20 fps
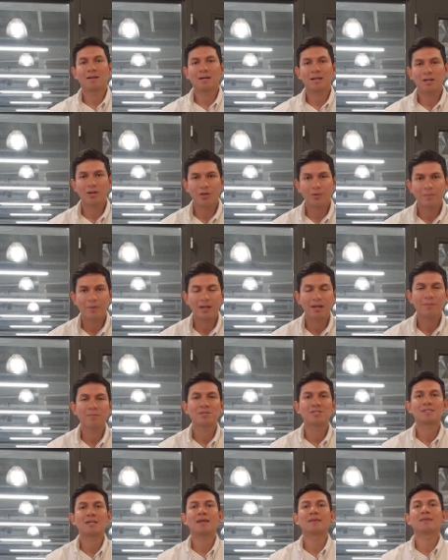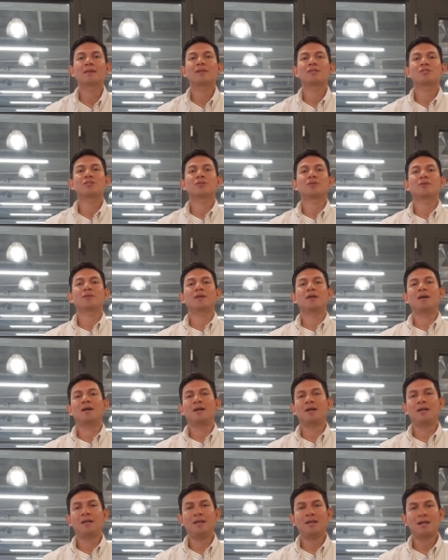Hello, my name is Anderson.
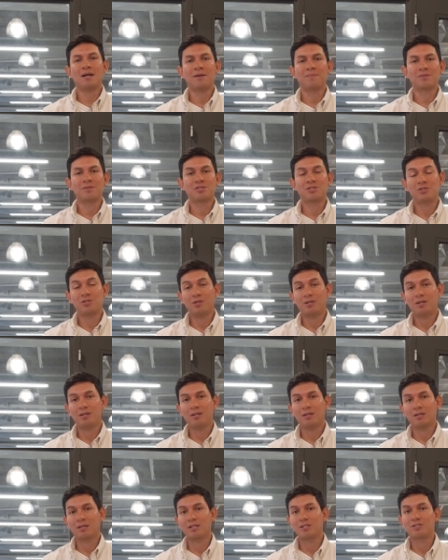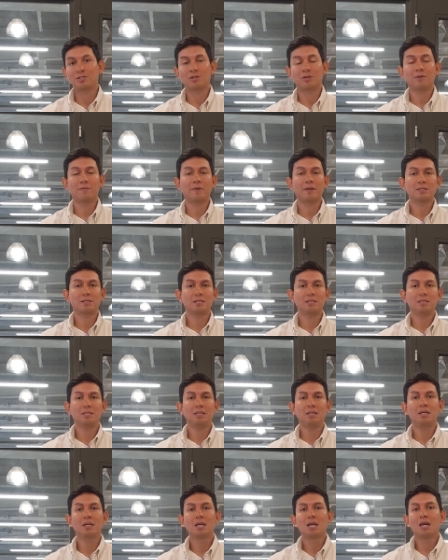I am a student in Kingston
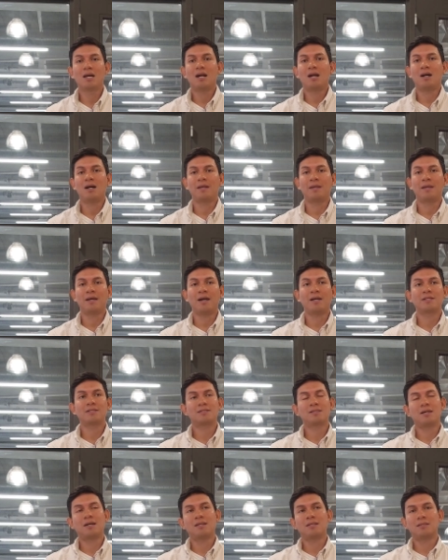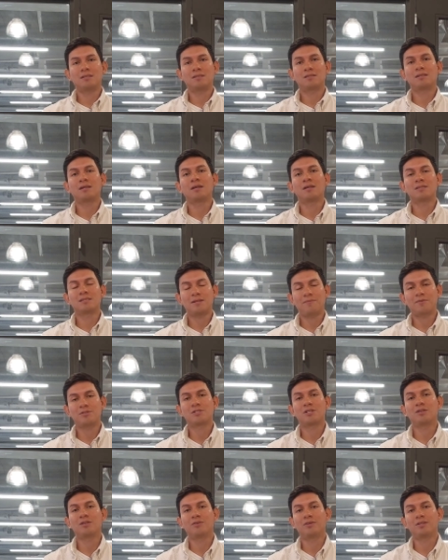University and I studied uh,
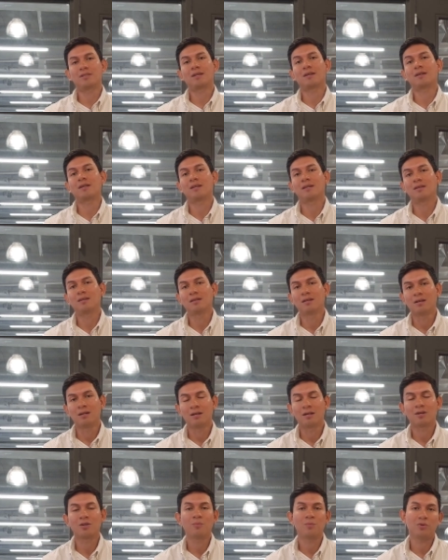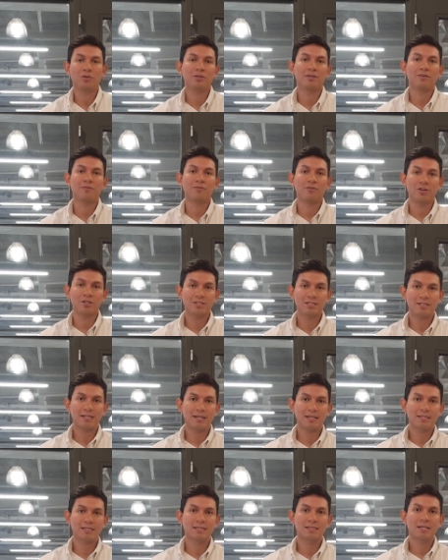cybersecurity and uh, computer
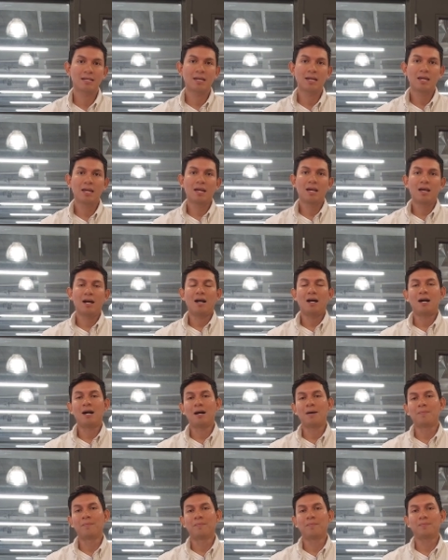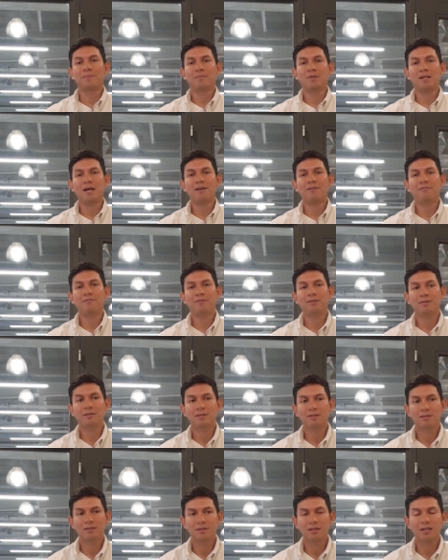forensics. Um, life
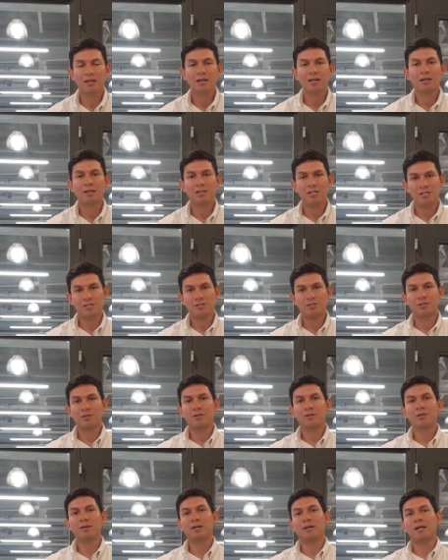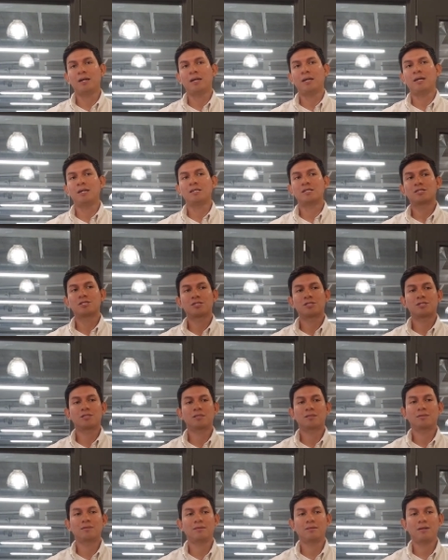in uh, Kingston,
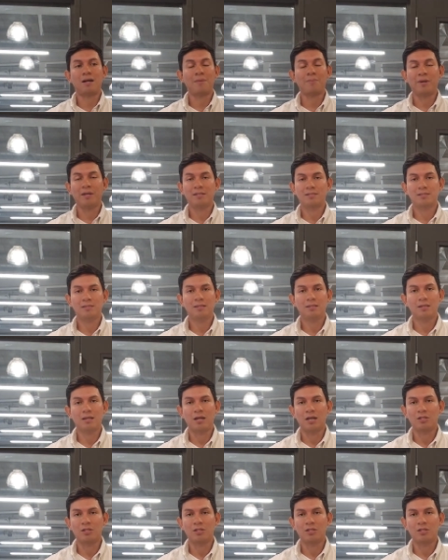it's amazing.